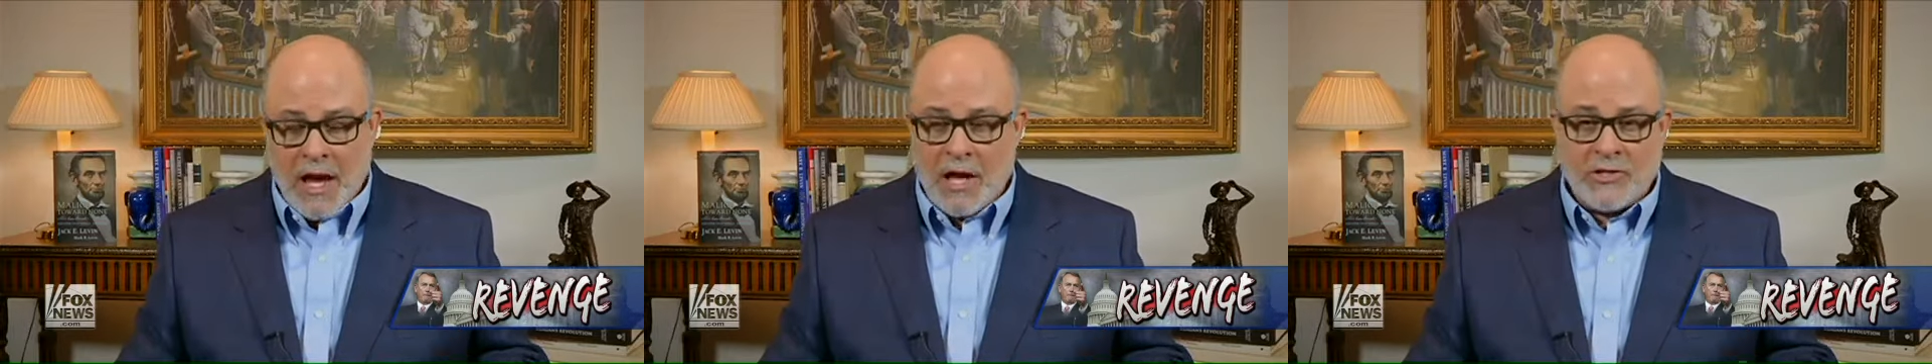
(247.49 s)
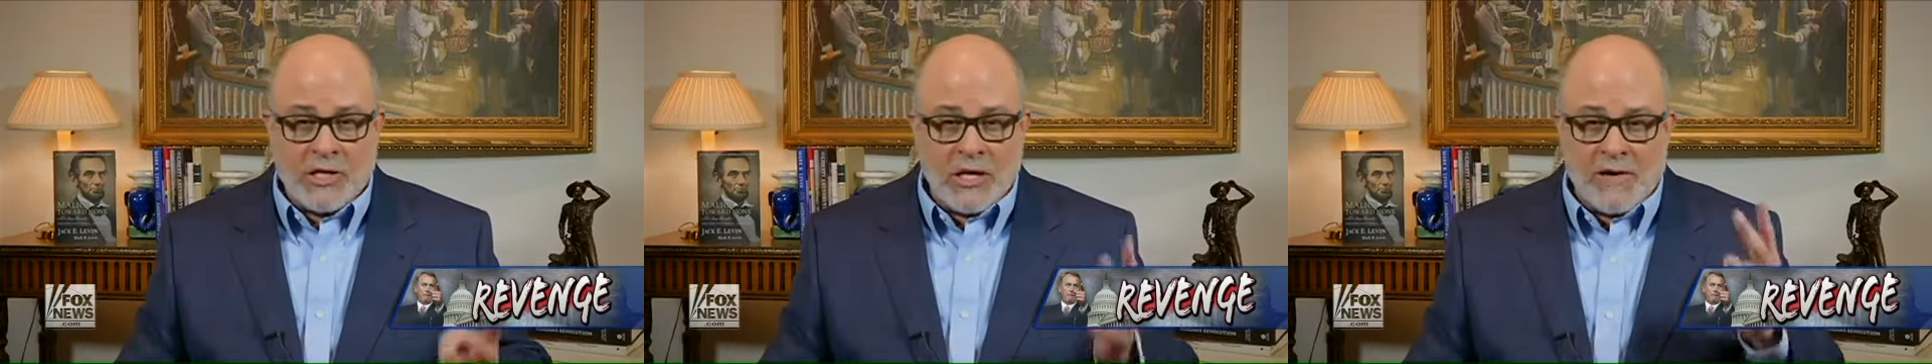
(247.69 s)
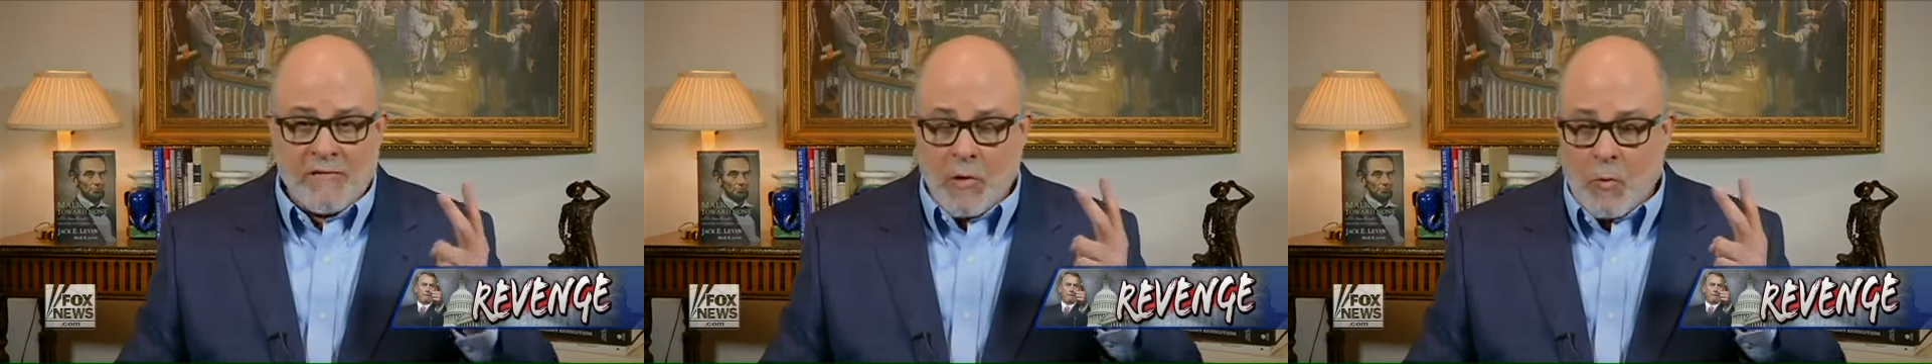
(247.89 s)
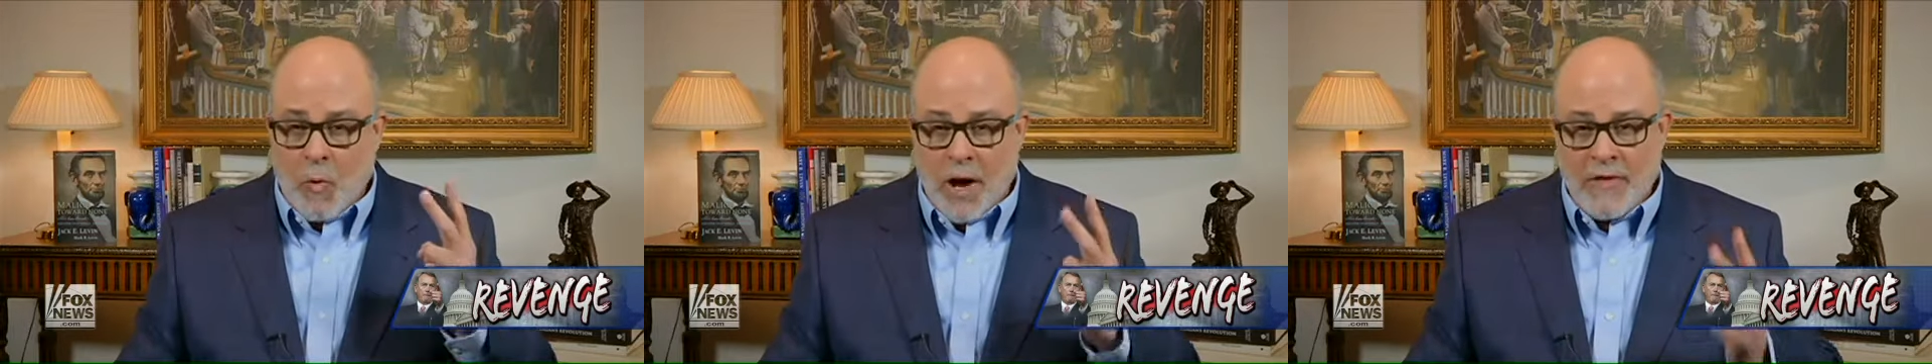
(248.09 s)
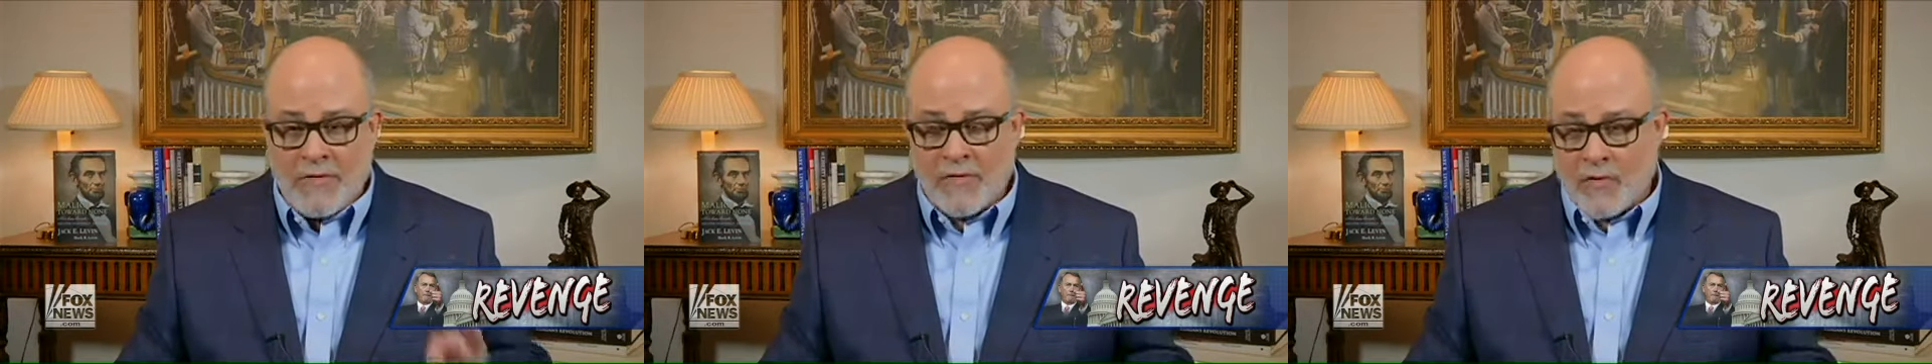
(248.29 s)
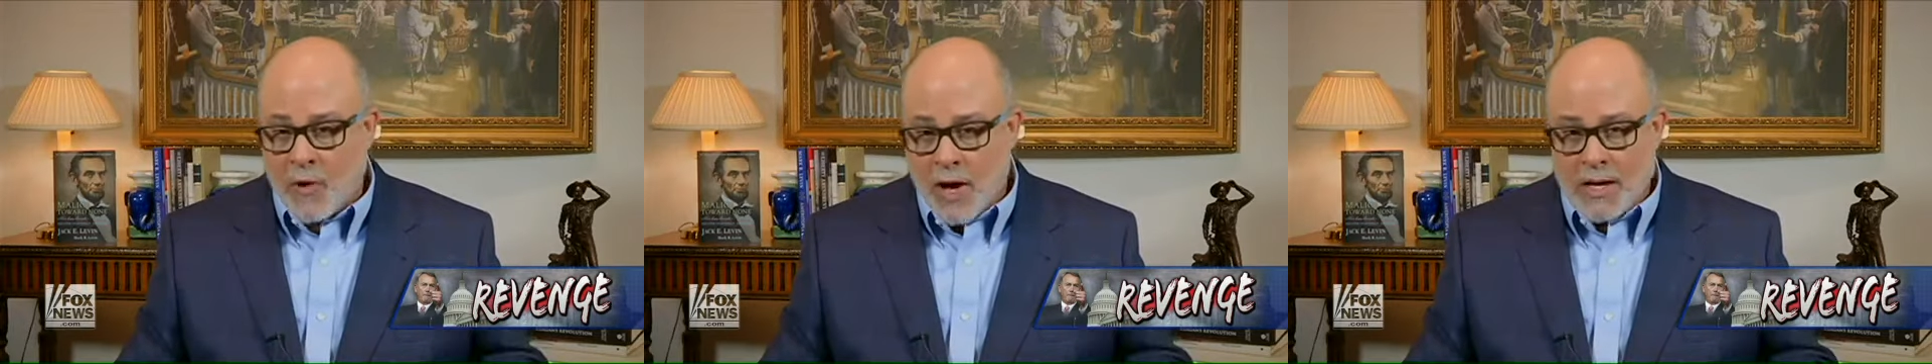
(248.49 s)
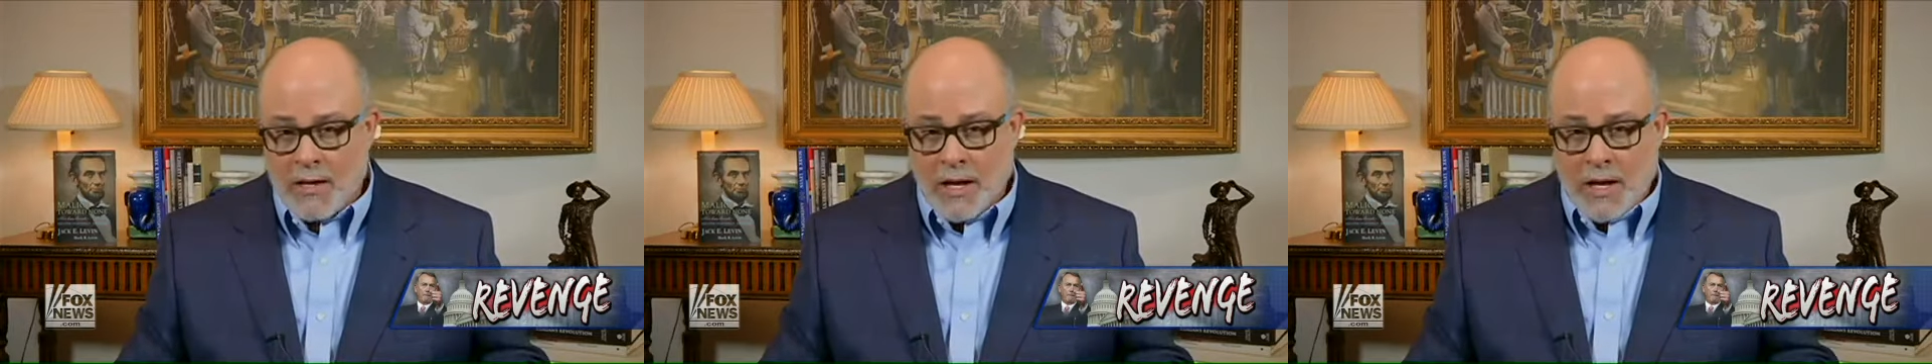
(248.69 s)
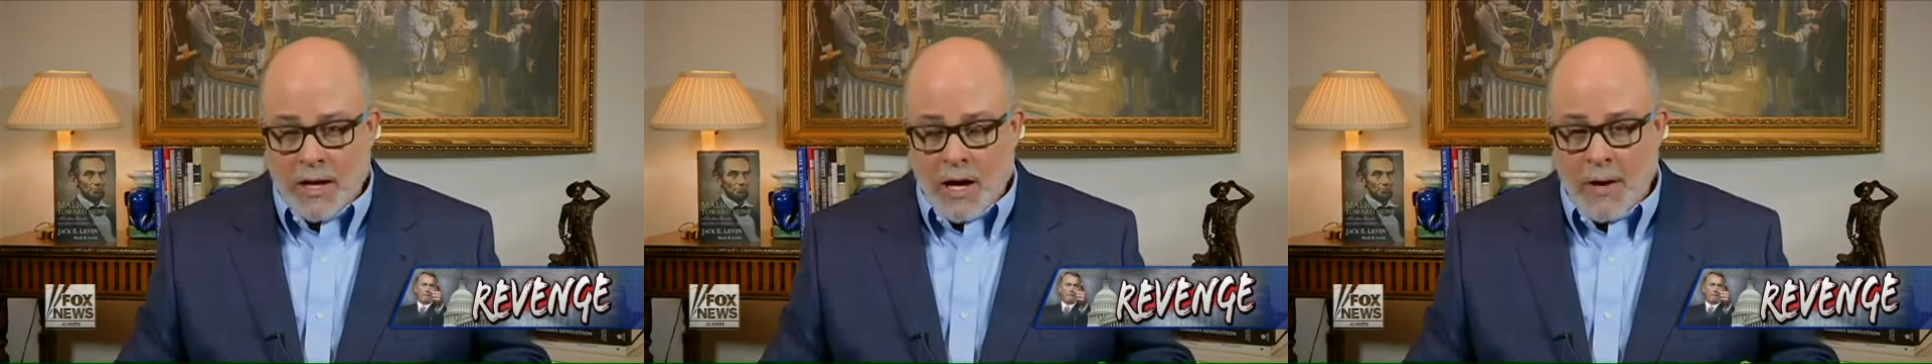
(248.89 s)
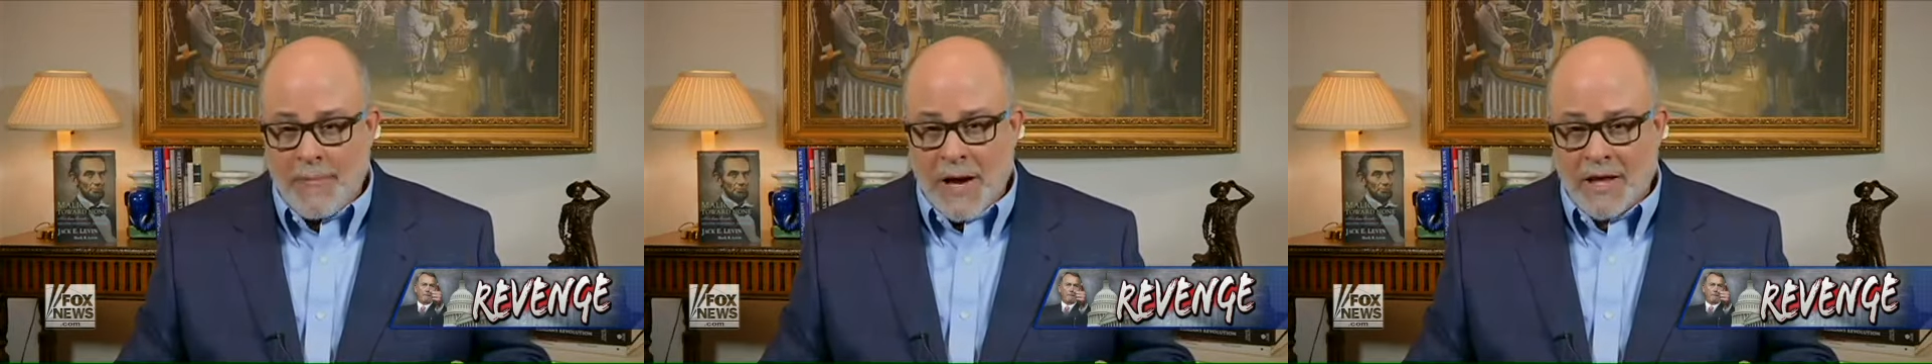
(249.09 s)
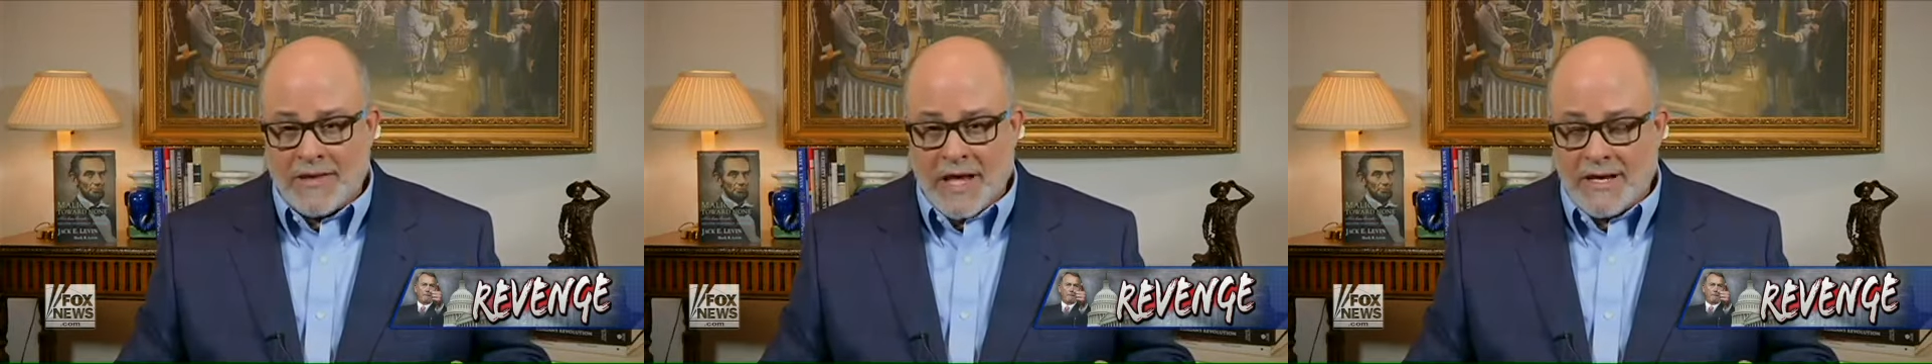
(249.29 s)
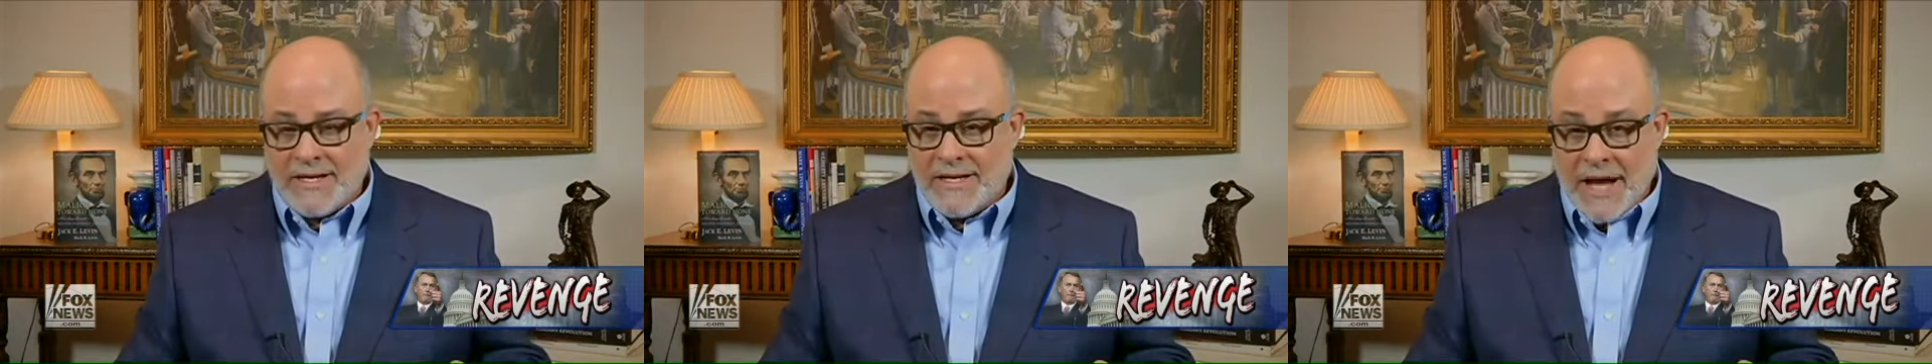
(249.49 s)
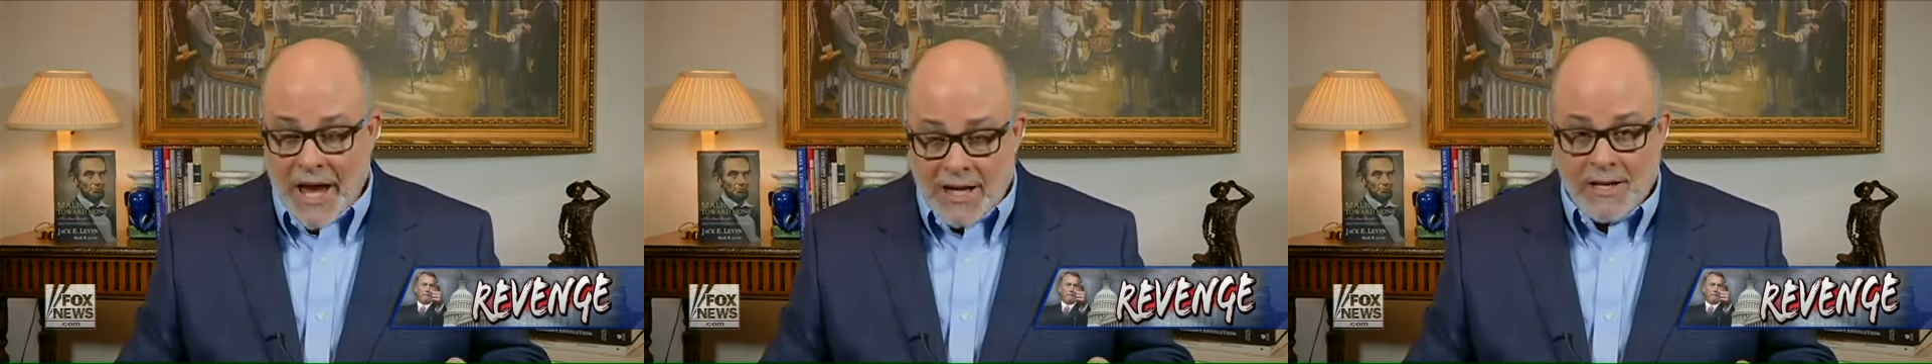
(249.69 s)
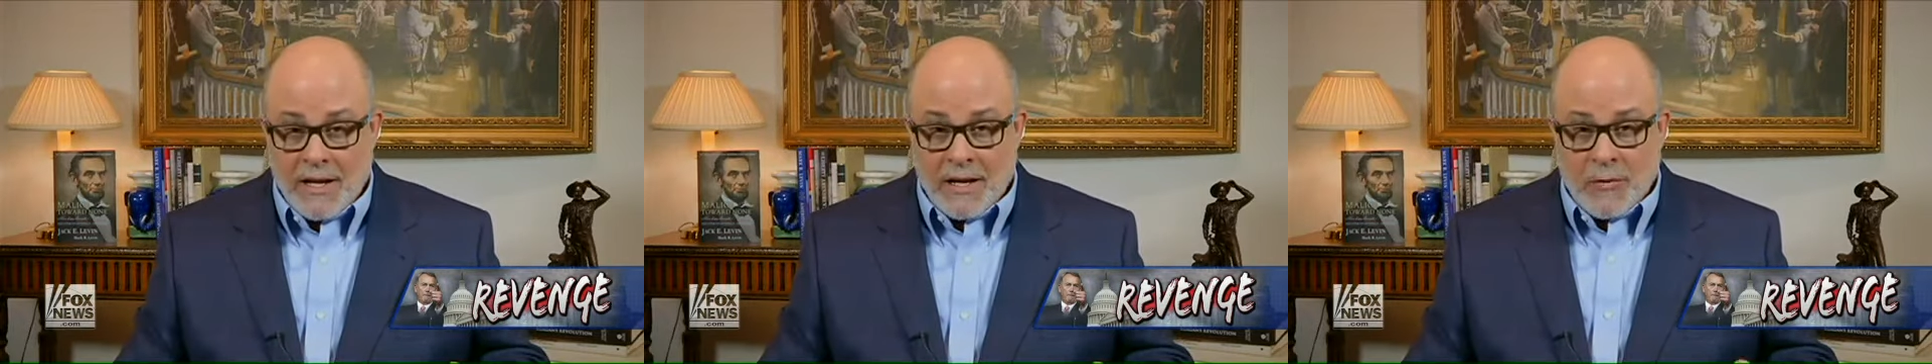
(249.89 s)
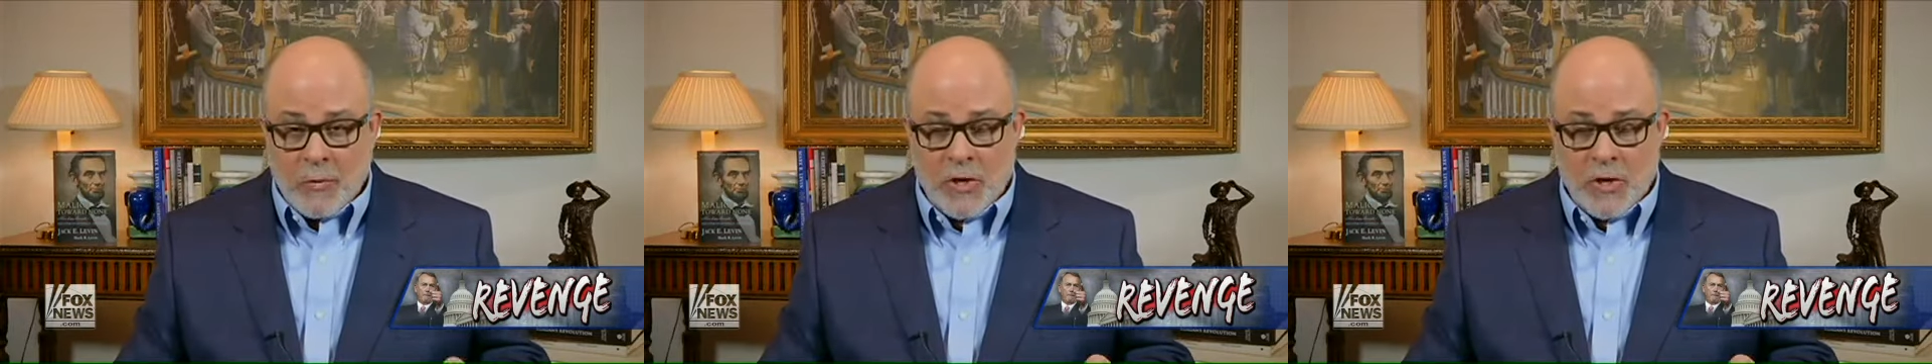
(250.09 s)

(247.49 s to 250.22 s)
Has he given one thought about the debt,